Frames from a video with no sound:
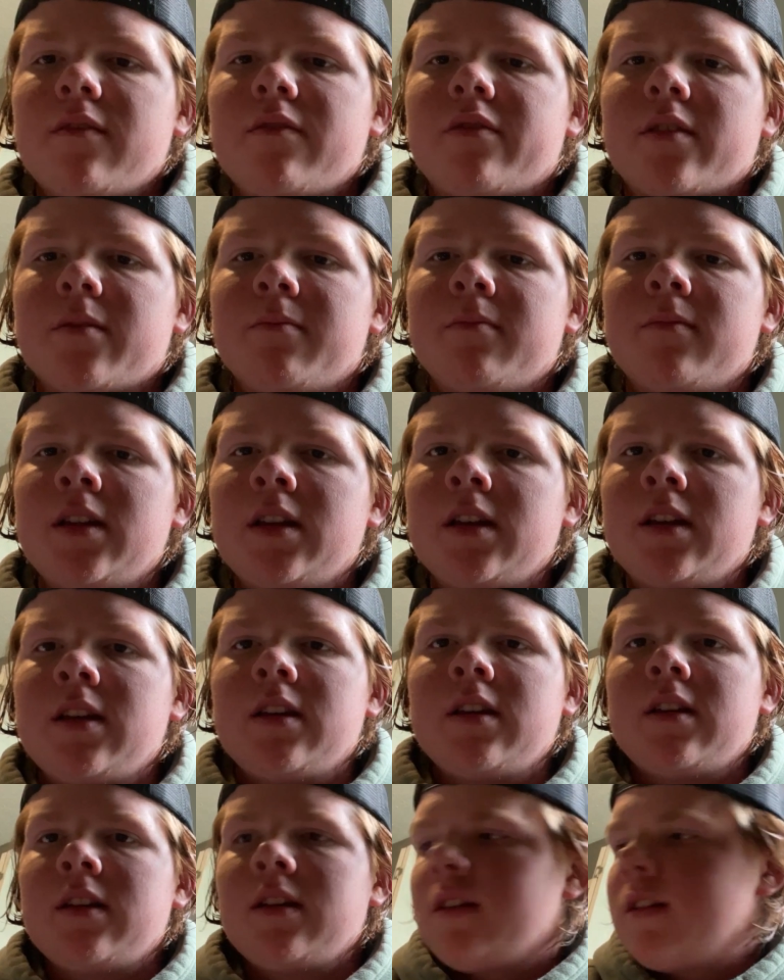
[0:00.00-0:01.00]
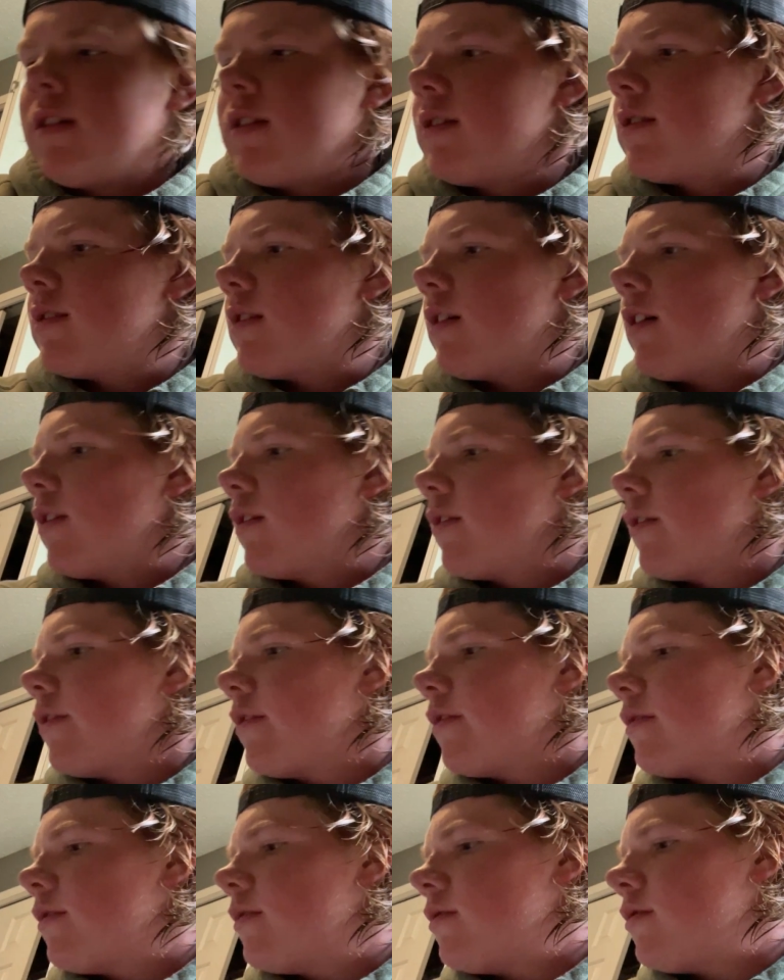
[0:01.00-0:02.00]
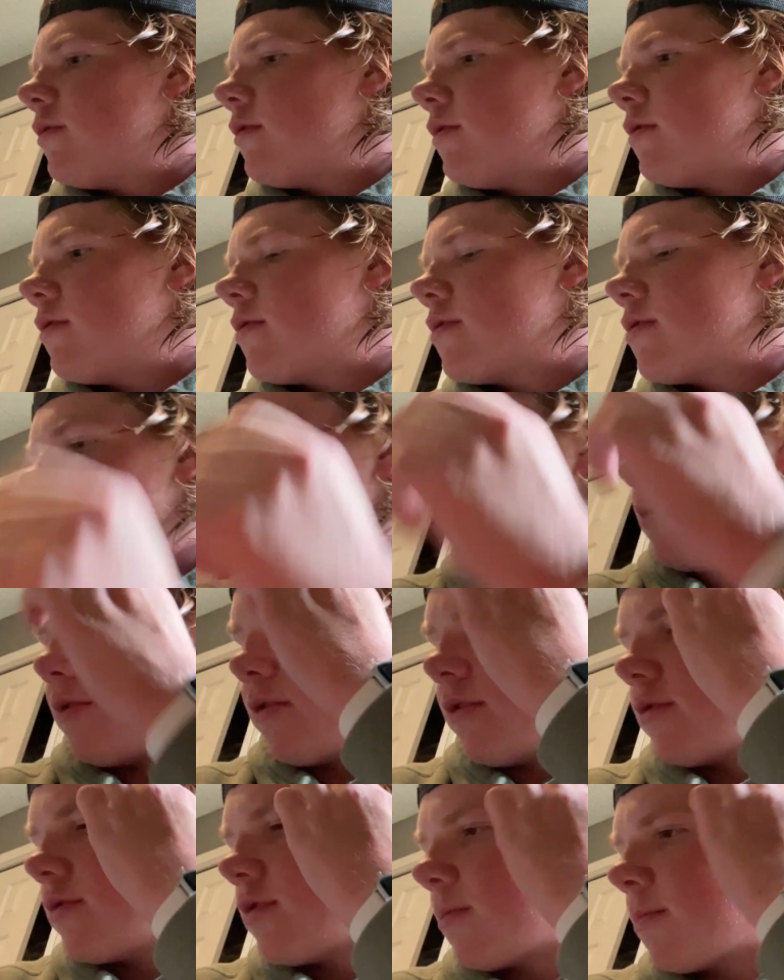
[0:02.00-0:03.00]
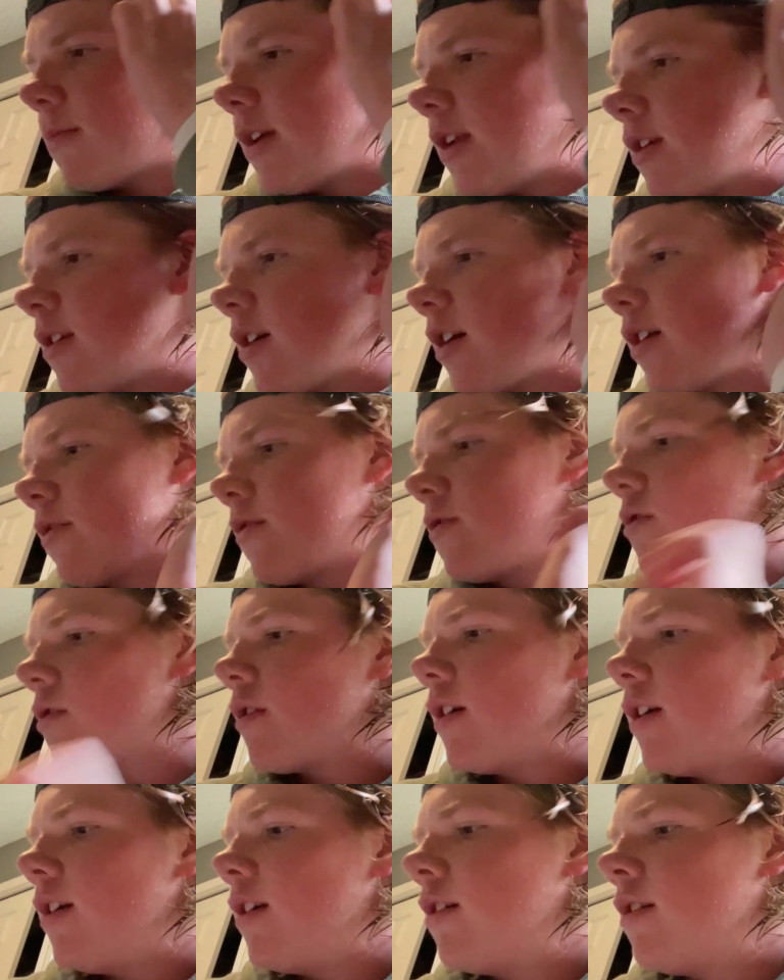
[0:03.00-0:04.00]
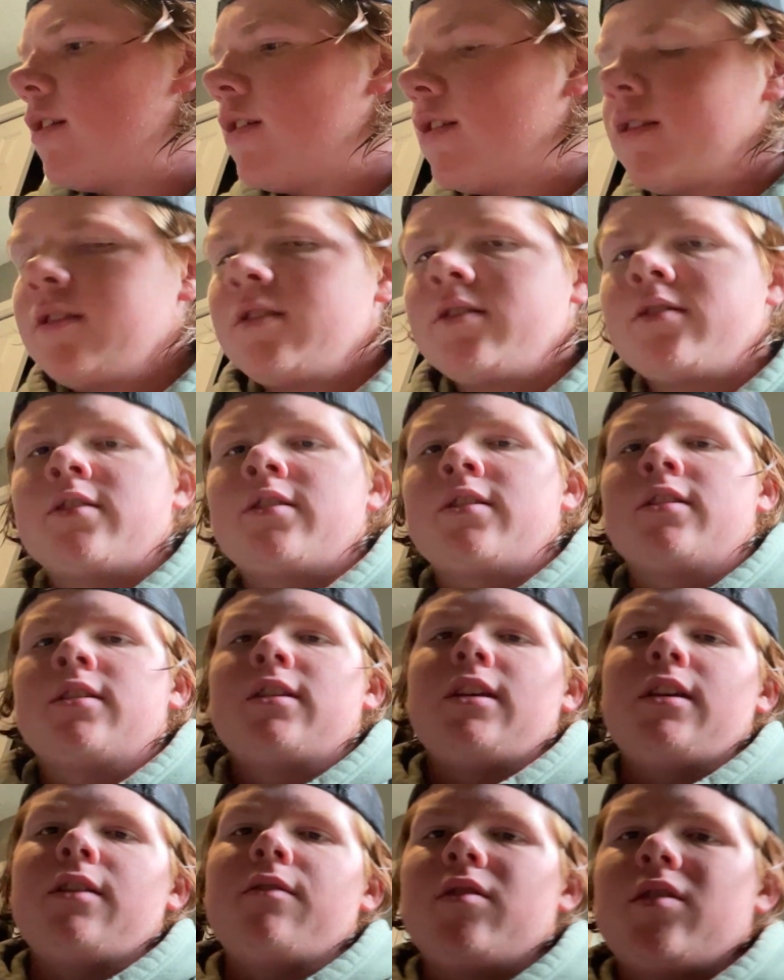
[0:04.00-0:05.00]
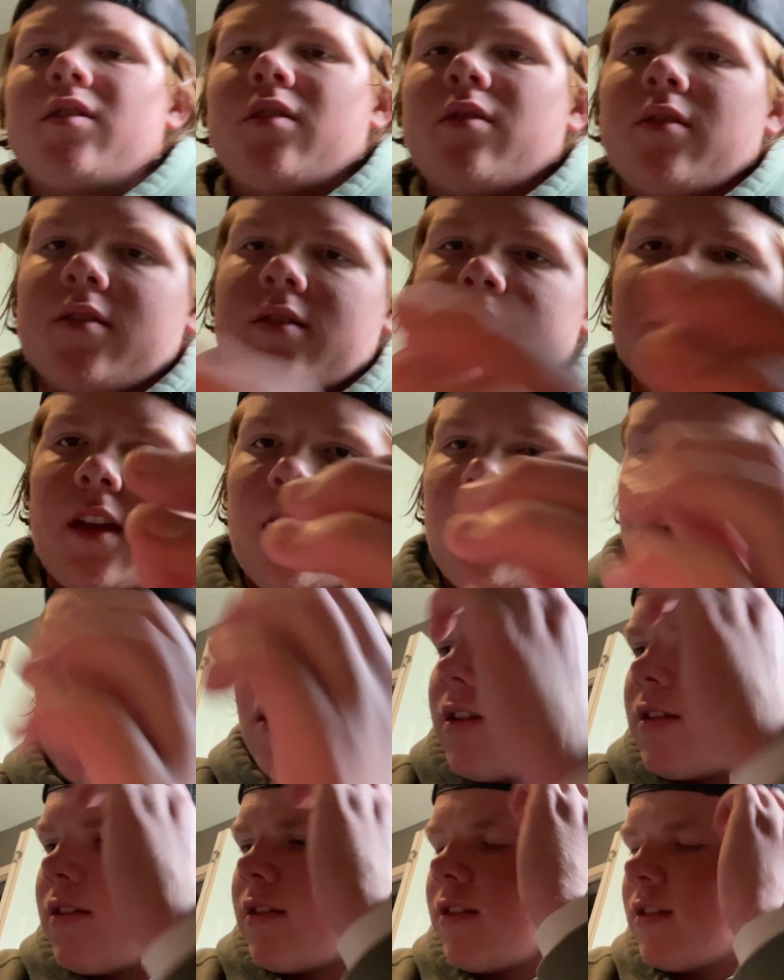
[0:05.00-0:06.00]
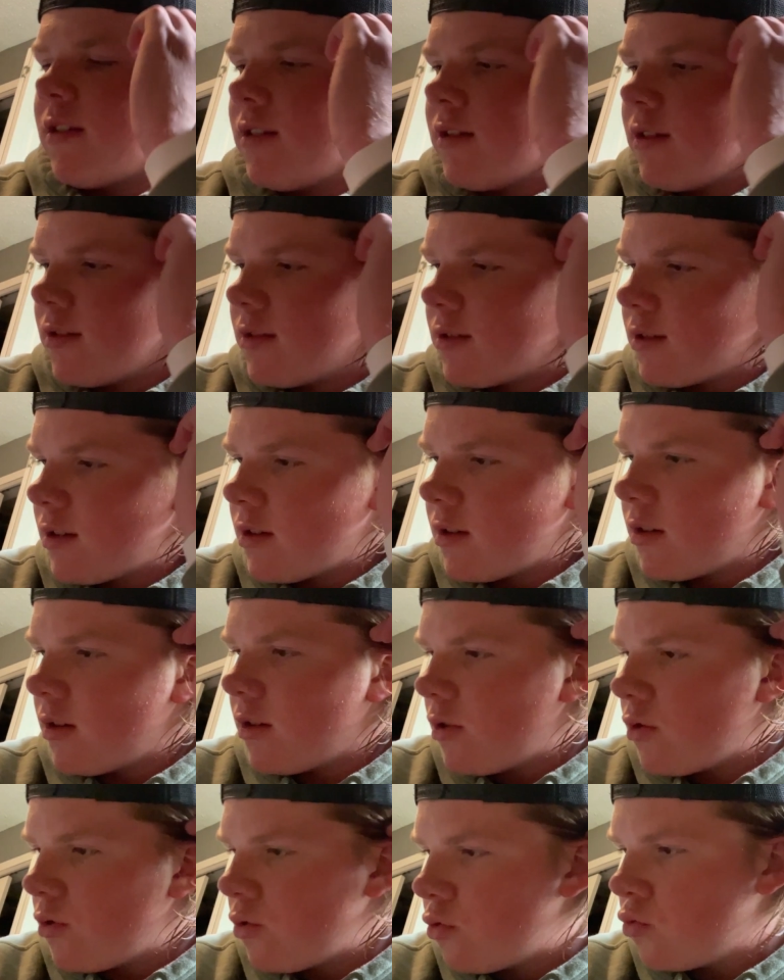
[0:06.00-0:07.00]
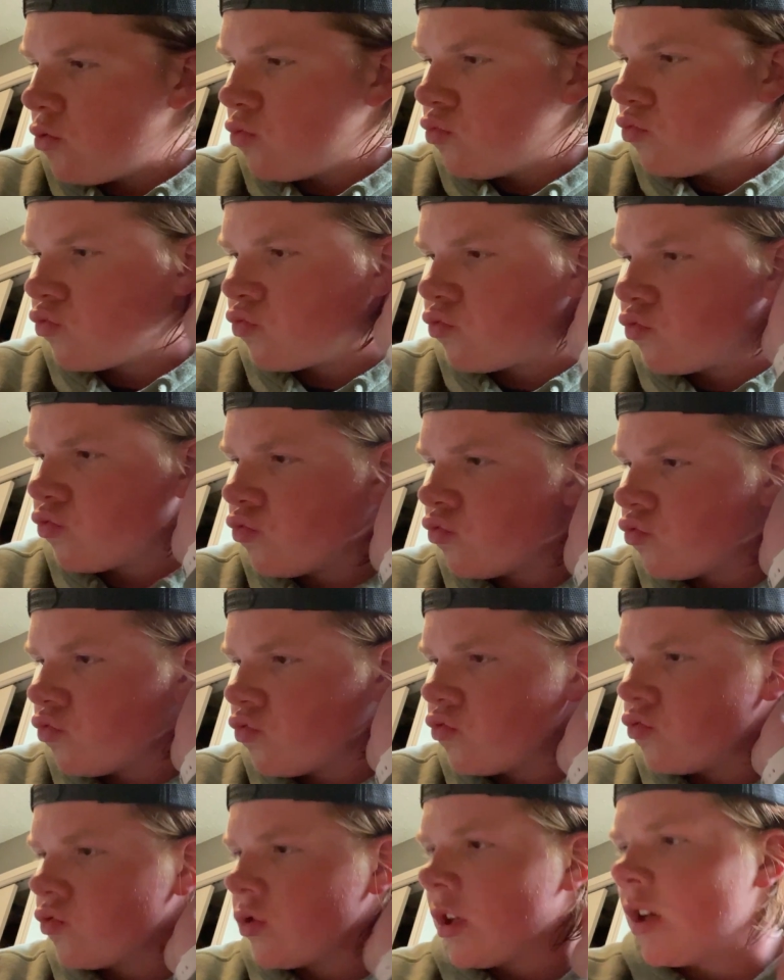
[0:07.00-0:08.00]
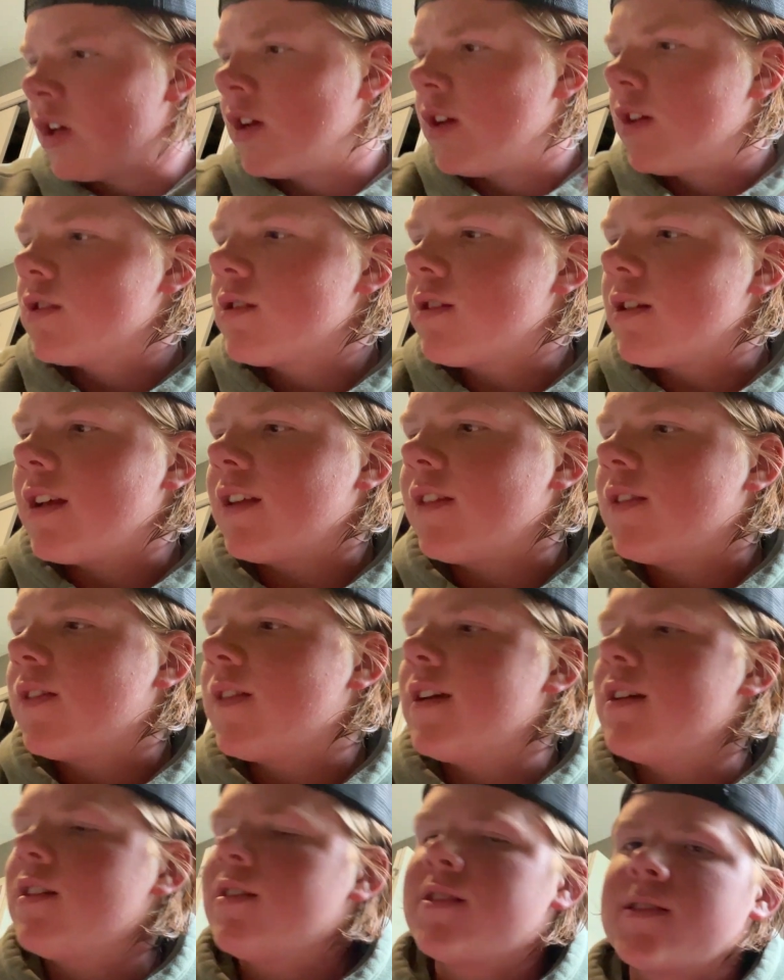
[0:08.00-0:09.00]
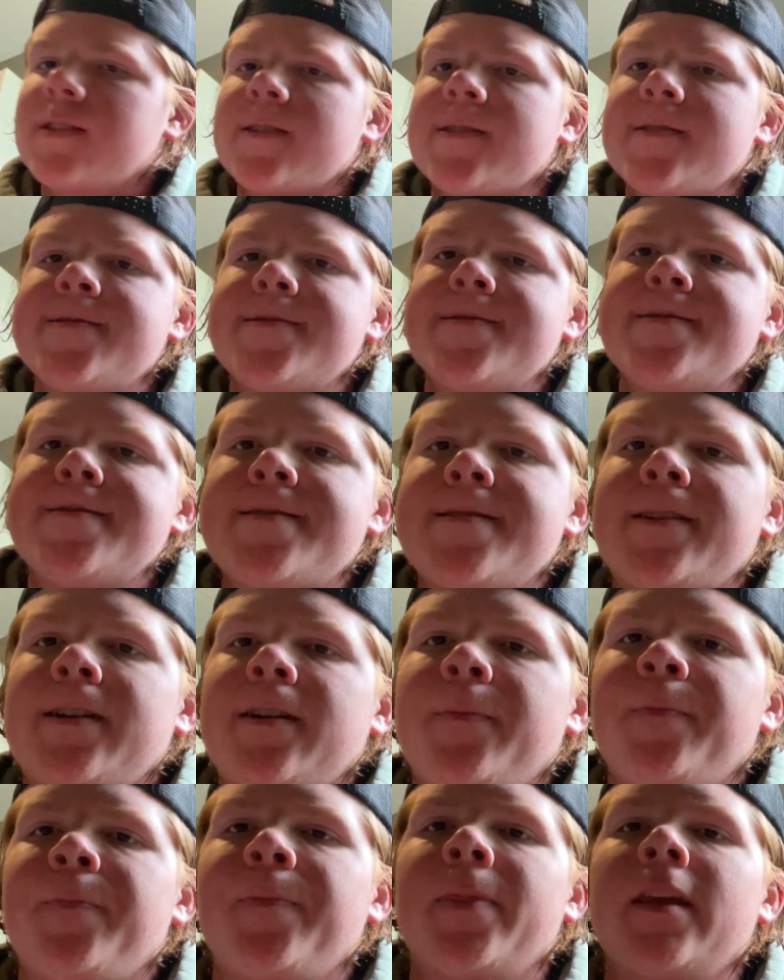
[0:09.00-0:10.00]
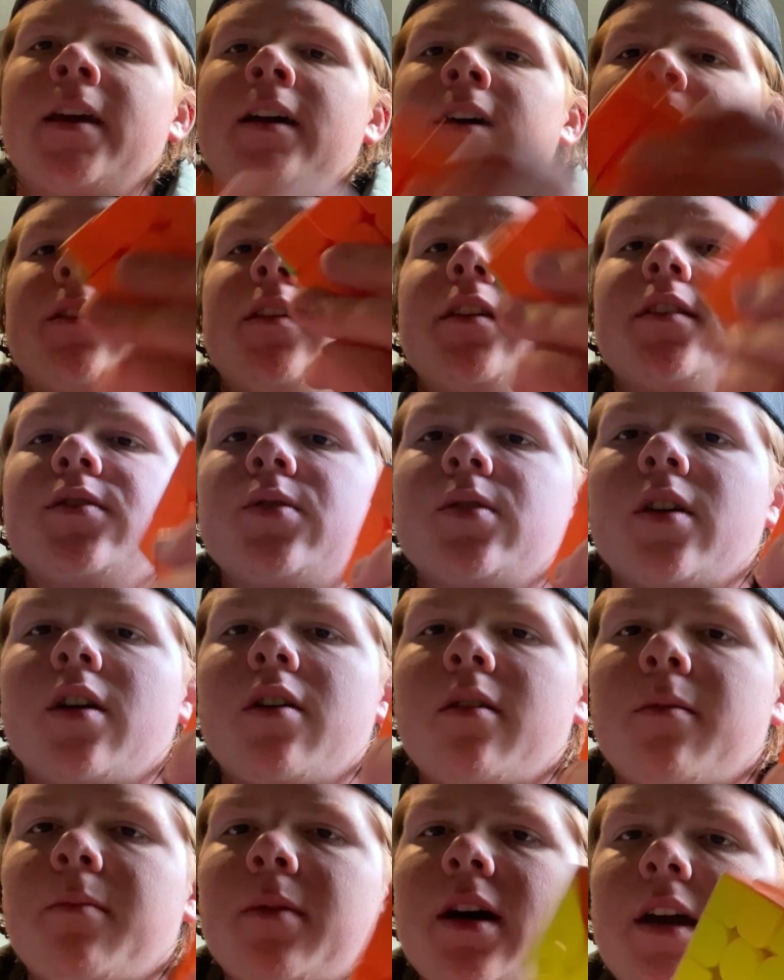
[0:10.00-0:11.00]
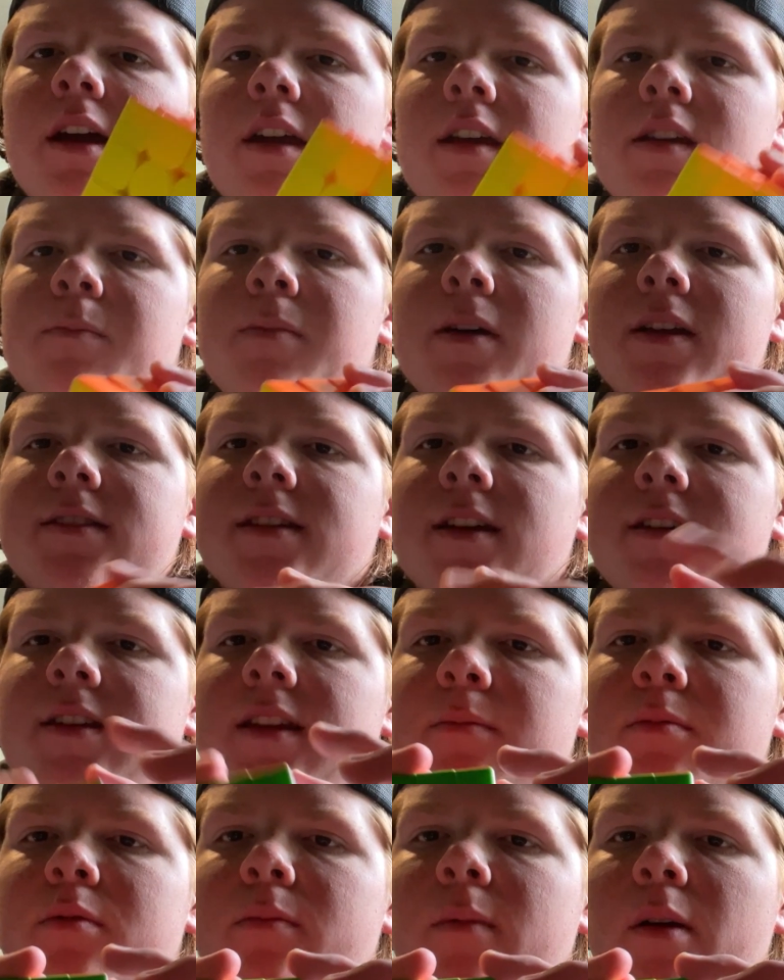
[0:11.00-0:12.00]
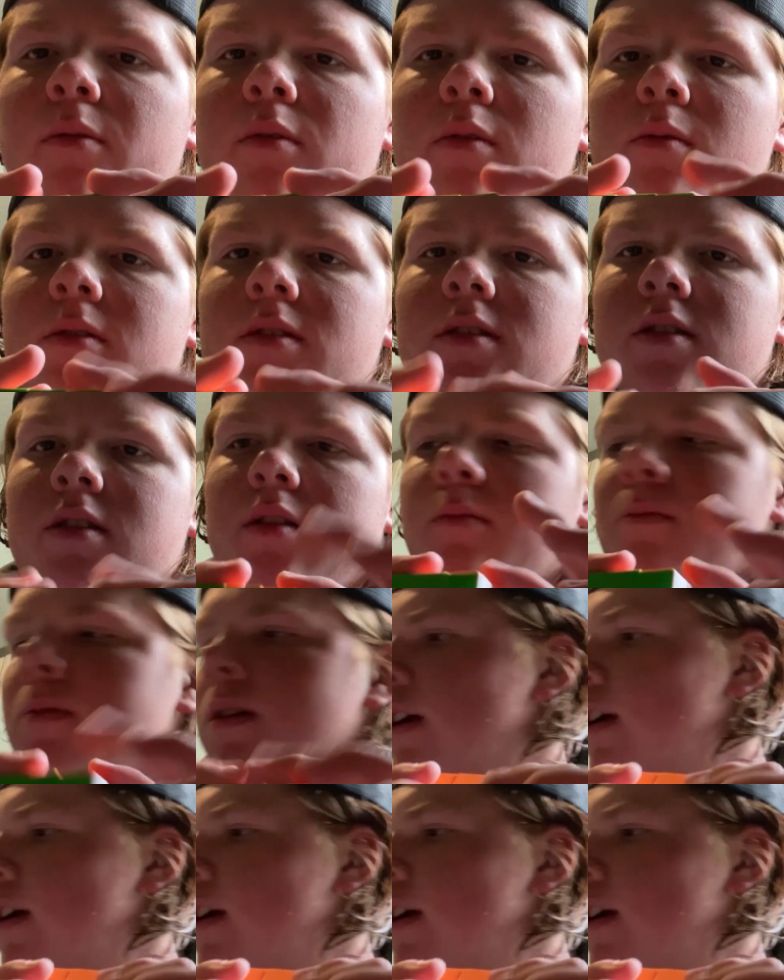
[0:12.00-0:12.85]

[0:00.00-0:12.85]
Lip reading: from Dollar Store or something, Dollar Tree, even though it's not $1. So like this will go on my bedside table, my Rubik's Cube,